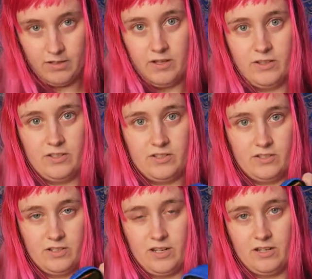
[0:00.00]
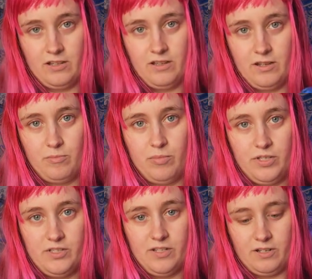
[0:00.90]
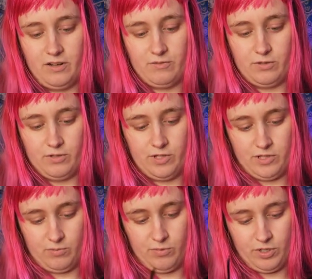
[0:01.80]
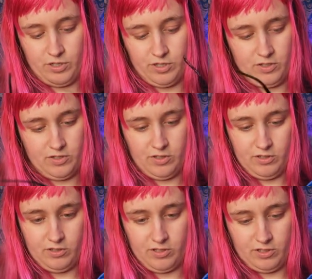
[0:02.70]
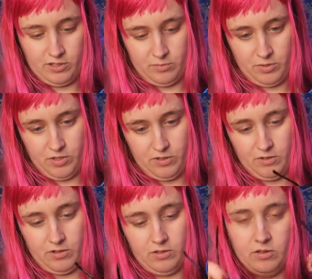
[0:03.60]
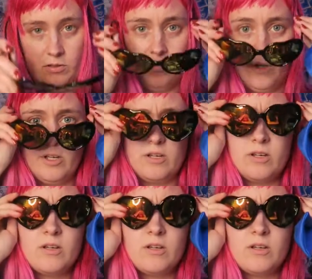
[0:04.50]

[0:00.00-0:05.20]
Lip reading: Oh, these are kind of like busted. I've worn these a bunch, so they're starting to peel a little bit.